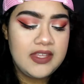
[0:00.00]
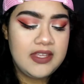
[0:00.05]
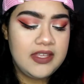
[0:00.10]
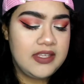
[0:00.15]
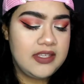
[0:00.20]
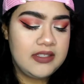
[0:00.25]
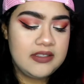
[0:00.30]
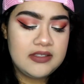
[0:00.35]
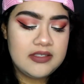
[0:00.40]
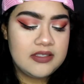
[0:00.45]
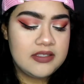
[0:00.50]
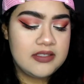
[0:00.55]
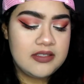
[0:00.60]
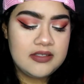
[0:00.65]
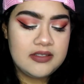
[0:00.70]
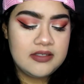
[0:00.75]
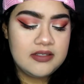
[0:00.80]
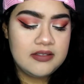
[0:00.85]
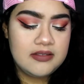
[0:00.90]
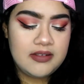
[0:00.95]

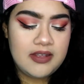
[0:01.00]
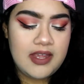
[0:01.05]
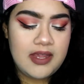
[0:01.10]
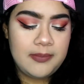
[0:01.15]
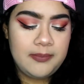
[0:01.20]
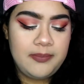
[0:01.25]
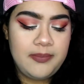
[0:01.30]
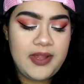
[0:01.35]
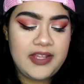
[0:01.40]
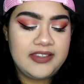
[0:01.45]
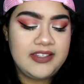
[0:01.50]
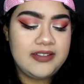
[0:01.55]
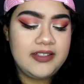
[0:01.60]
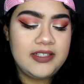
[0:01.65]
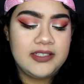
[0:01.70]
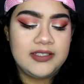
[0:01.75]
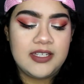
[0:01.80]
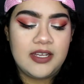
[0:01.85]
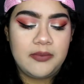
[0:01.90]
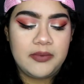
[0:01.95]
I'm
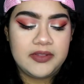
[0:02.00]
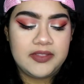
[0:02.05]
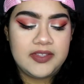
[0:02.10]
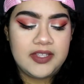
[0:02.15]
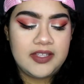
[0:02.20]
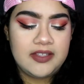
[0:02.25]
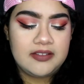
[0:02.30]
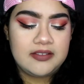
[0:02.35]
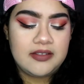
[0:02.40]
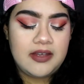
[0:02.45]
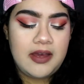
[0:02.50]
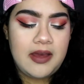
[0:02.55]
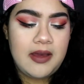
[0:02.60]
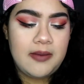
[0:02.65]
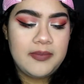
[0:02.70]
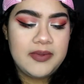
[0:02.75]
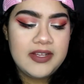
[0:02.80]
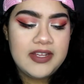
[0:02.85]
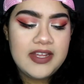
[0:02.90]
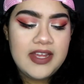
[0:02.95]
basically done with this.
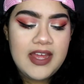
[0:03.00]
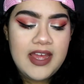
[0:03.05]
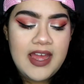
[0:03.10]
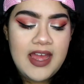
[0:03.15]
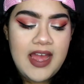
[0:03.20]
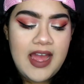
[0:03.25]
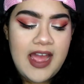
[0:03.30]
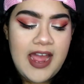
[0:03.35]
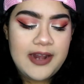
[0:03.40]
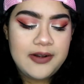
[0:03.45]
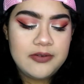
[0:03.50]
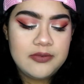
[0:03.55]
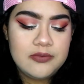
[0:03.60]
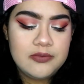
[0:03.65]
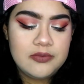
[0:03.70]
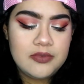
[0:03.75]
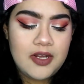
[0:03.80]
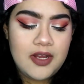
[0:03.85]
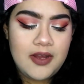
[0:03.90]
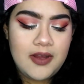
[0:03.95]
I
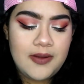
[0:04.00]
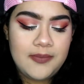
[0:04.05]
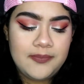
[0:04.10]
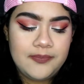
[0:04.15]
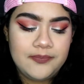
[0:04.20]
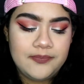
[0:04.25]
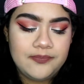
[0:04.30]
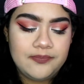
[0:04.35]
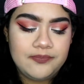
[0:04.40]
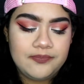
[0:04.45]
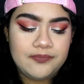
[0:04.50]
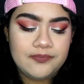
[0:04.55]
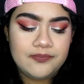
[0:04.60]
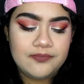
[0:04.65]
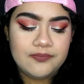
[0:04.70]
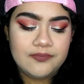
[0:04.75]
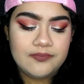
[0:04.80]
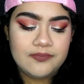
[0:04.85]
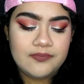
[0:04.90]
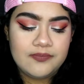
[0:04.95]
don't
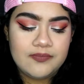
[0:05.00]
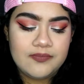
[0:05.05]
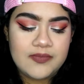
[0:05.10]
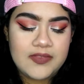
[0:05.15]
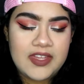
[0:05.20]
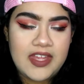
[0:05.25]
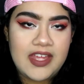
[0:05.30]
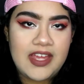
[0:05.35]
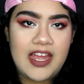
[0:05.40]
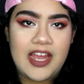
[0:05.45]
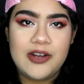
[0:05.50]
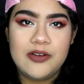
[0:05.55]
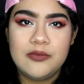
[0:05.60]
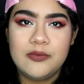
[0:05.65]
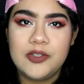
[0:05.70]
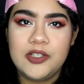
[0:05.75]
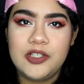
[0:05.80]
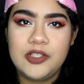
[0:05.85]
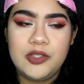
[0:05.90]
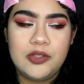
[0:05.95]

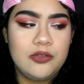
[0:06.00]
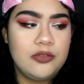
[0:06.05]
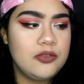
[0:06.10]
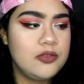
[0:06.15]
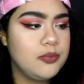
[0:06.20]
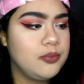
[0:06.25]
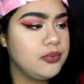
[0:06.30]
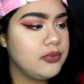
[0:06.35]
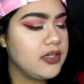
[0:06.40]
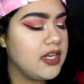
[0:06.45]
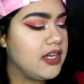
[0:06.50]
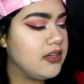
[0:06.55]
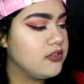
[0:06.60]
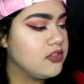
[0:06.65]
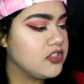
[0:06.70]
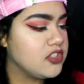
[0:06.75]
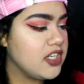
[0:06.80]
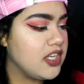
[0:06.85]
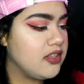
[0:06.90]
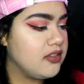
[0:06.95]
really use brow
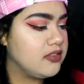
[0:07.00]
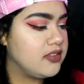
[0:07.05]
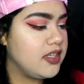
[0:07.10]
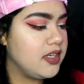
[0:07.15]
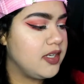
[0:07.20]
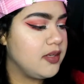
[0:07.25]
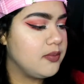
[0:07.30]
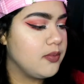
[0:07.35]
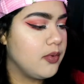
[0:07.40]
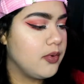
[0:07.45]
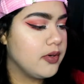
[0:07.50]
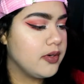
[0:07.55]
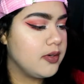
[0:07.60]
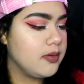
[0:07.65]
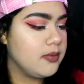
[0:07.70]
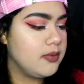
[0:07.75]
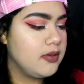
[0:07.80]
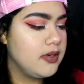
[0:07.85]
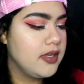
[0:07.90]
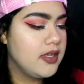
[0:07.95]
gels
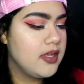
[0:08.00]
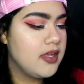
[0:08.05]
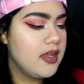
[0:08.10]
anymore.